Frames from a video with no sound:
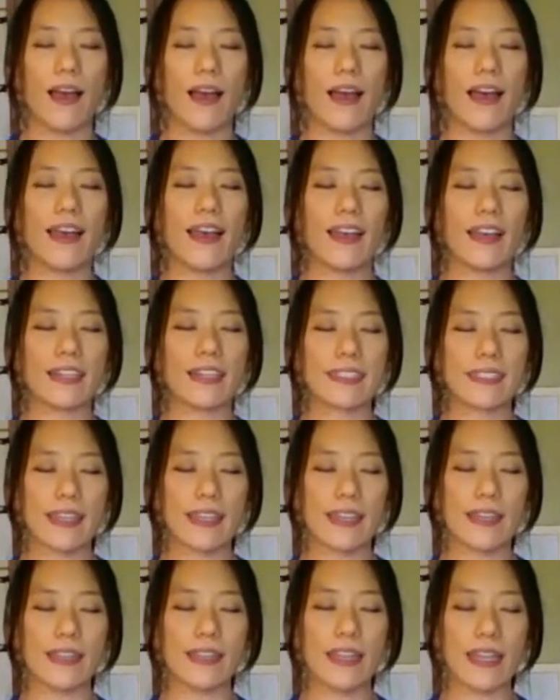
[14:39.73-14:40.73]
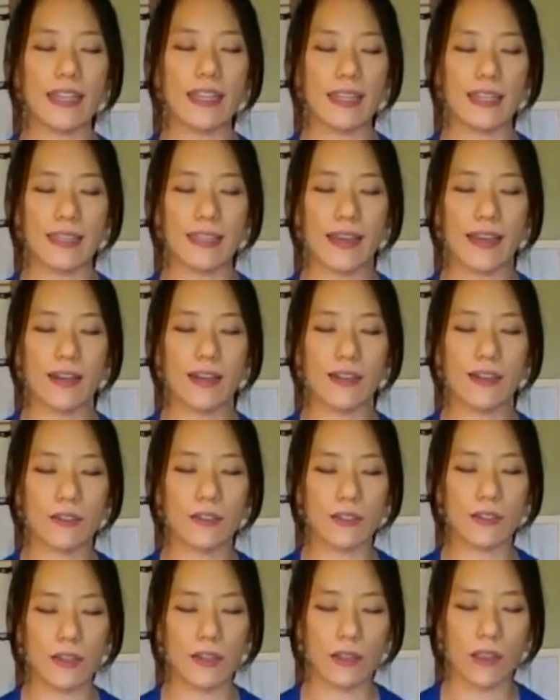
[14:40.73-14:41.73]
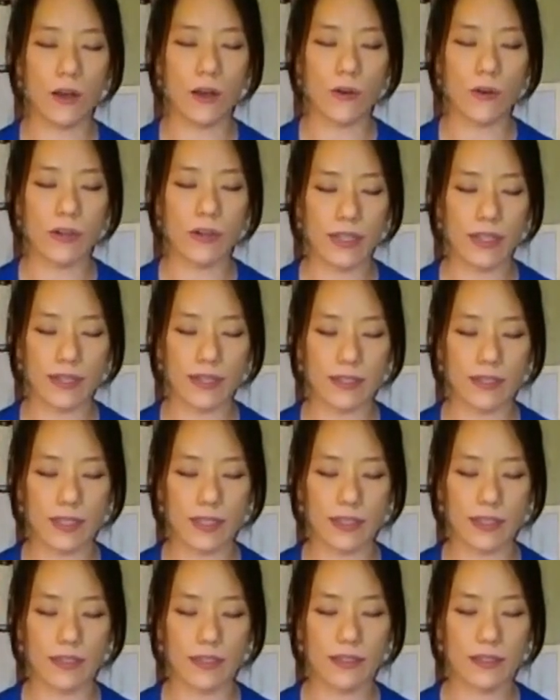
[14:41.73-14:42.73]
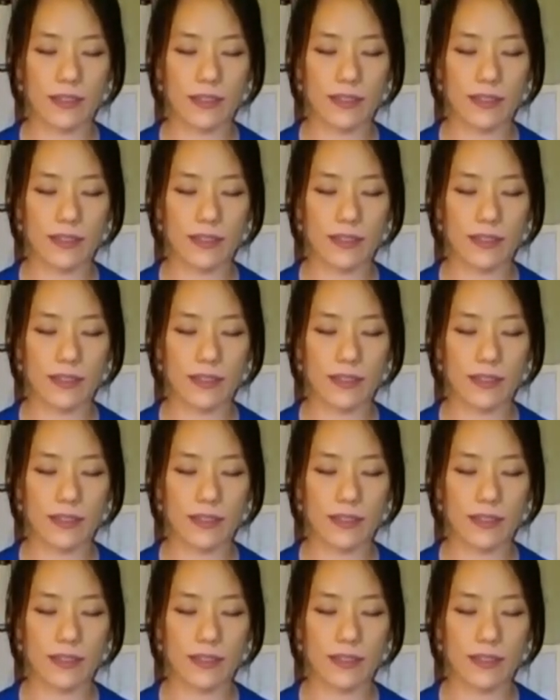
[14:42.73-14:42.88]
Exhale, lead it down to your lower dantian.